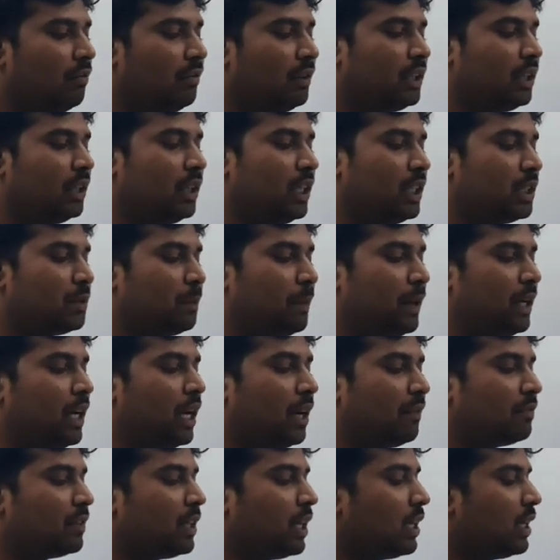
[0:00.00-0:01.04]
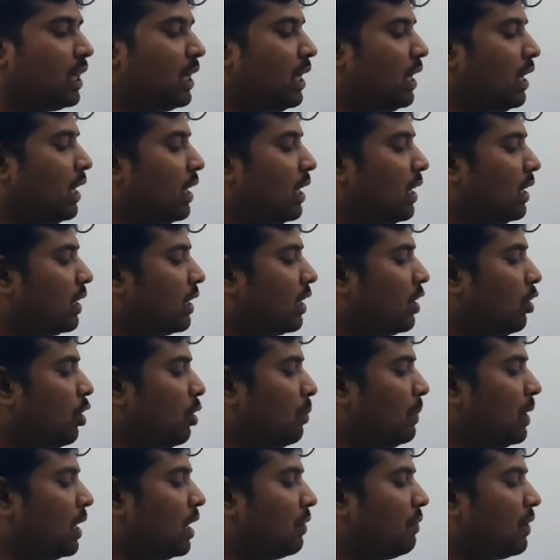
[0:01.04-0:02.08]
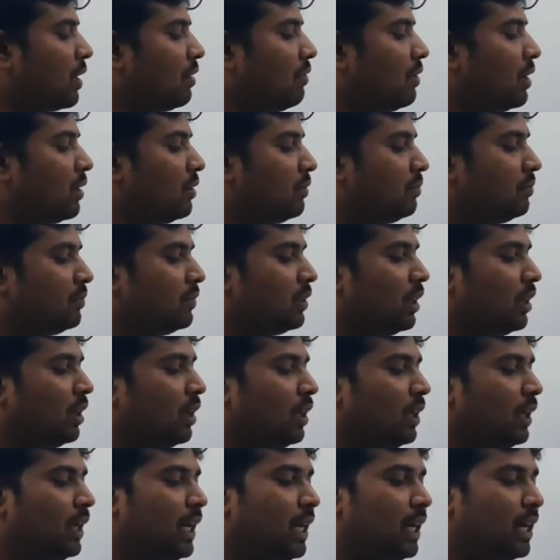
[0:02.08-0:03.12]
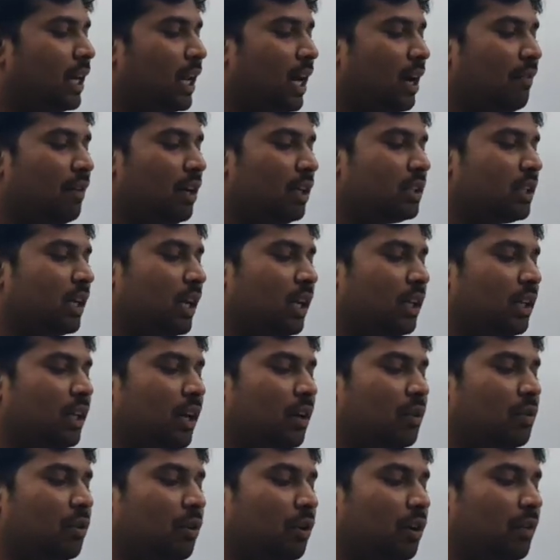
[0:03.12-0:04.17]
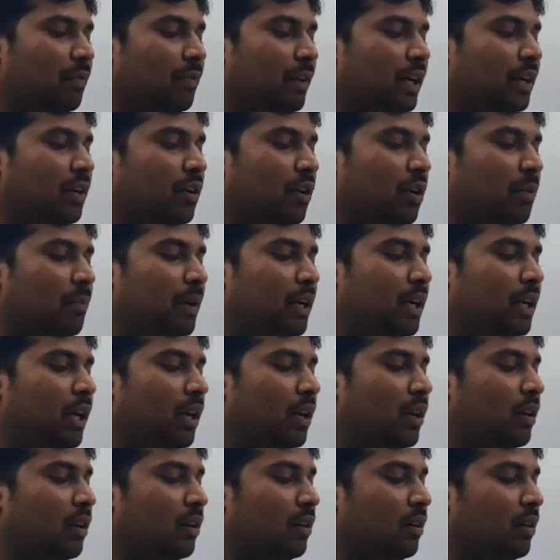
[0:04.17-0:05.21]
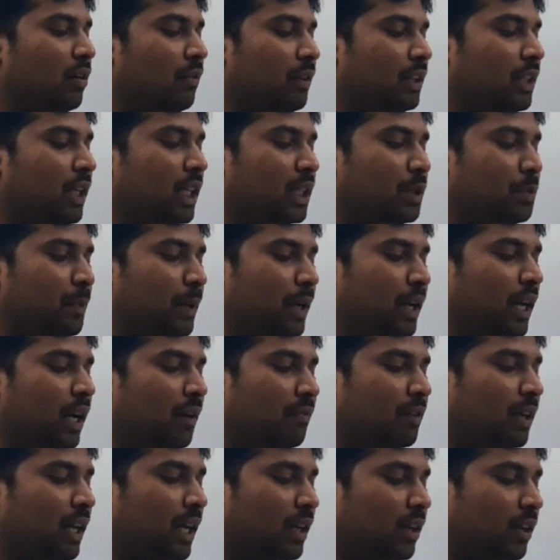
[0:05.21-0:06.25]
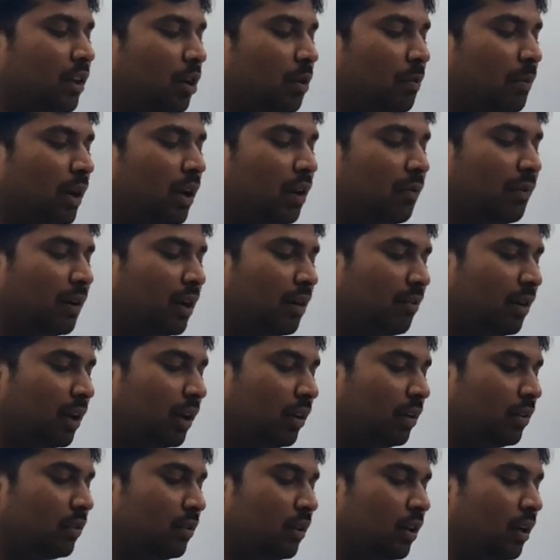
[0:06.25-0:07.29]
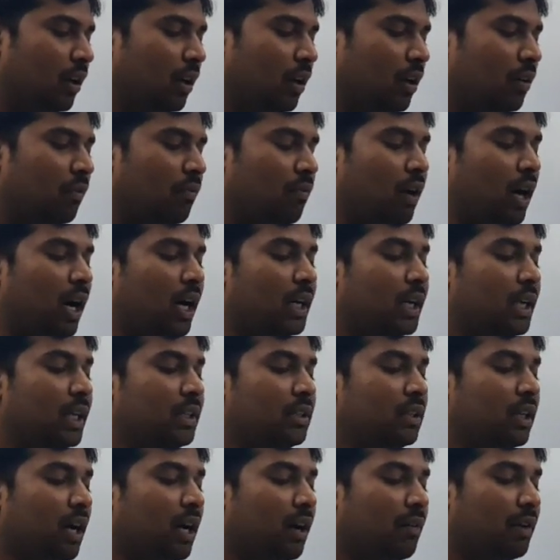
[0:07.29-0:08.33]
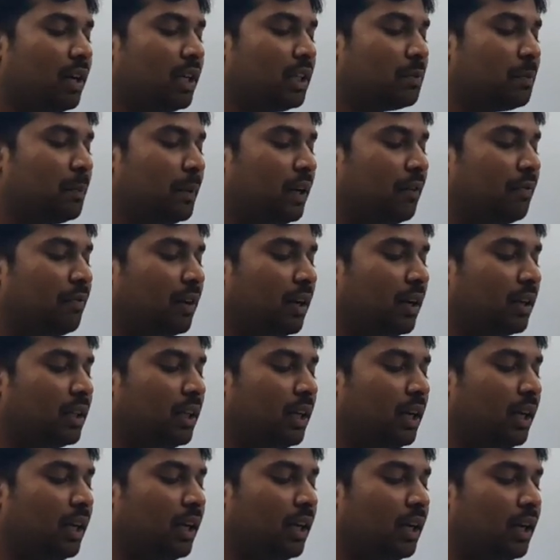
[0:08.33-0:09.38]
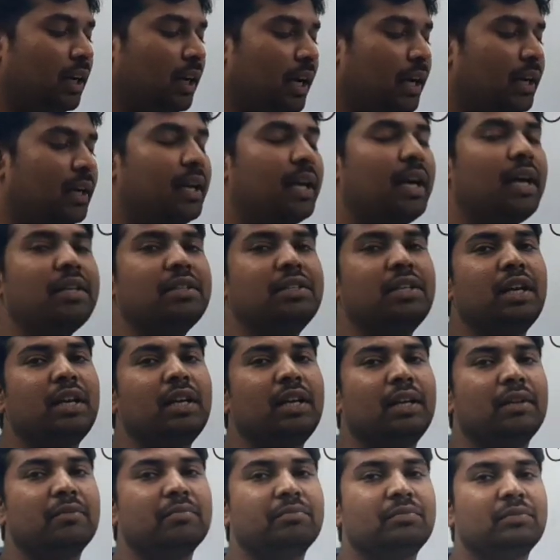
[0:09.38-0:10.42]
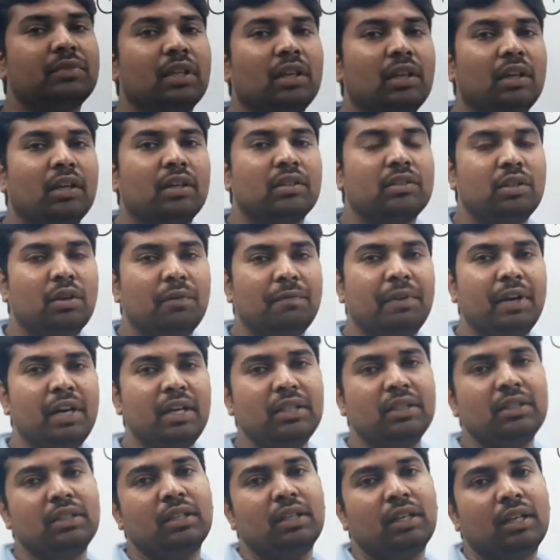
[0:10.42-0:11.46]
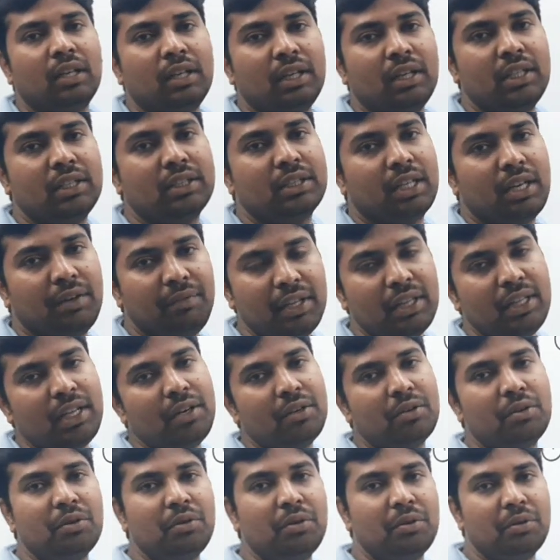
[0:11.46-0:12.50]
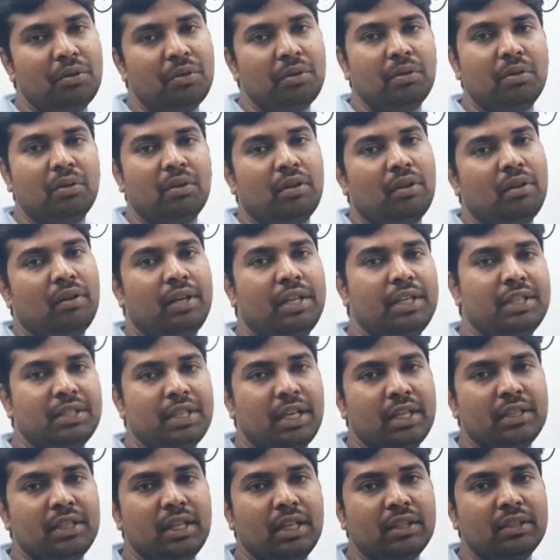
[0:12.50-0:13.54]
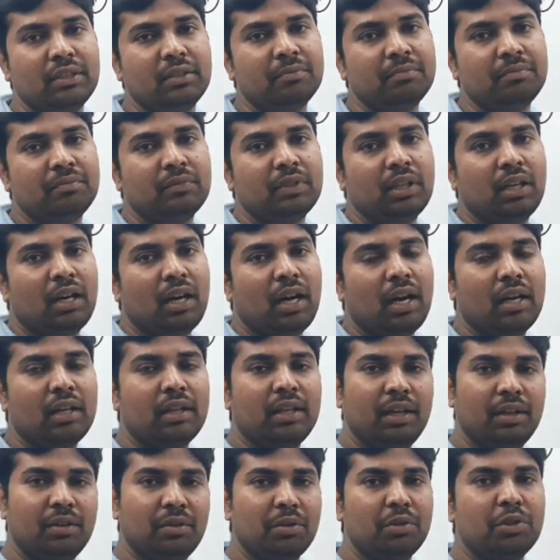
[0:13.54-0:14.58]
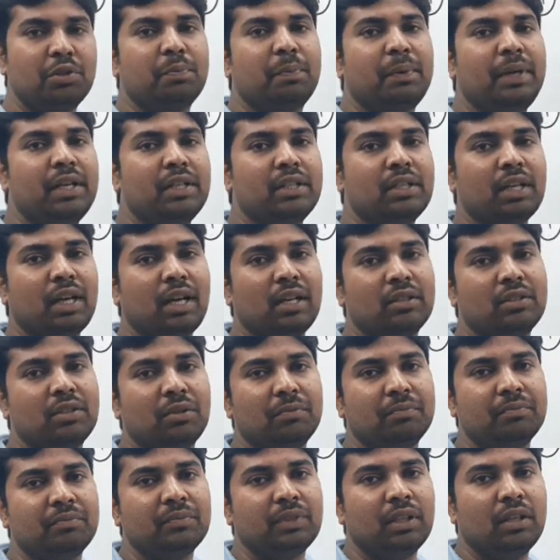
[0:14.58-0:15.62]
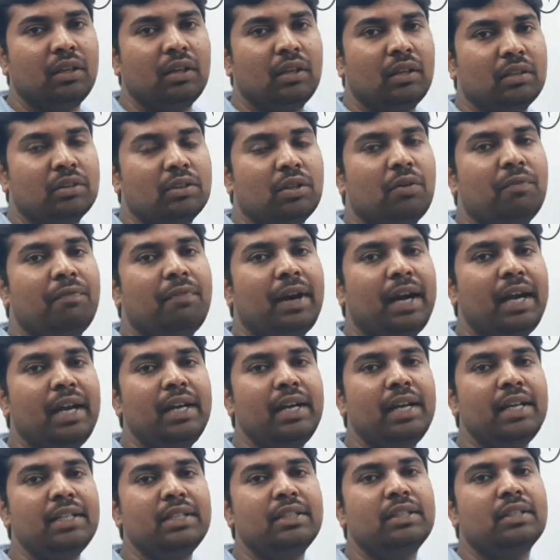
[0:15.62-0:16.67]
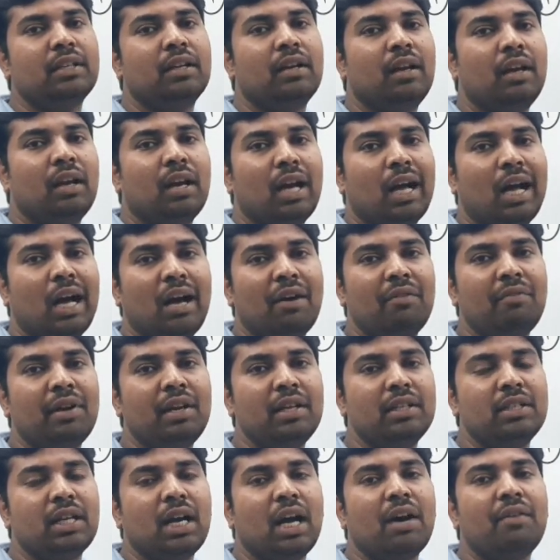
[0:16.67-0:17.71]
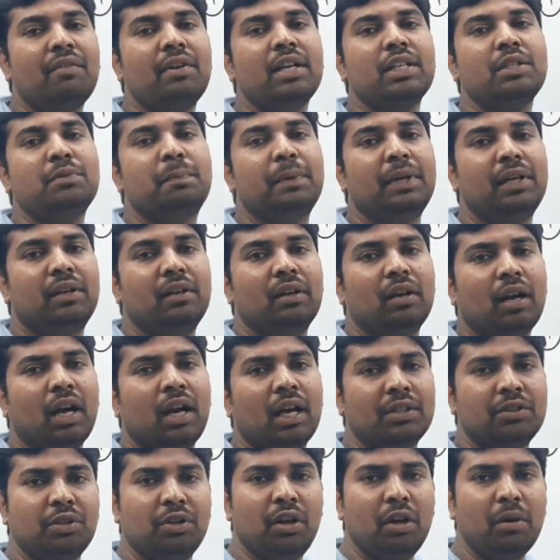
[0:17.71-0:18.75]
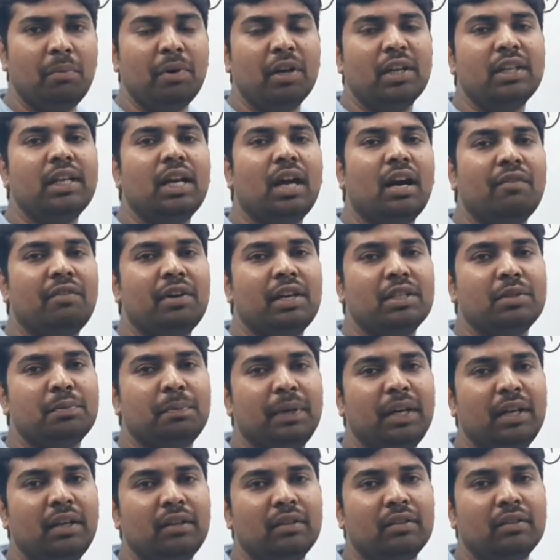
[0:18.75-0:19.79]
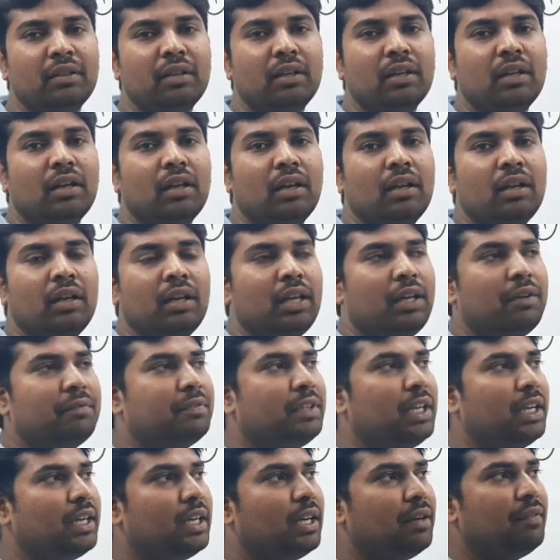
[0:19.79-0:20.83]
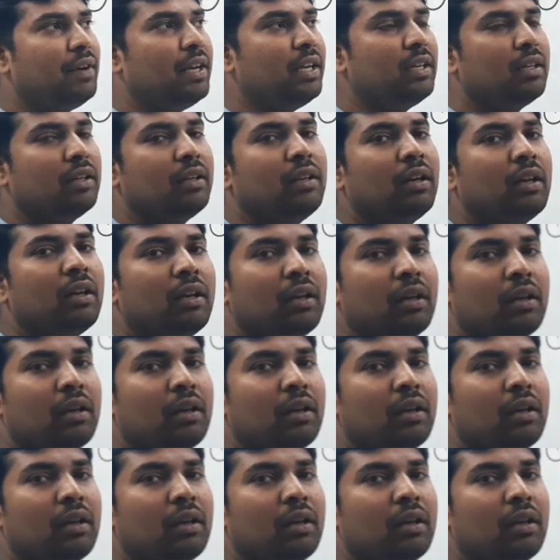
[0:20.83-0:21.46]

with the speed of 30 km per hour. He travels another 25 km with a speed of 10 km per hour. What is average speed for the entire journey? So friends, is given the two distances and the two speeds also. So find his average speed. As you know about the average speed, if the given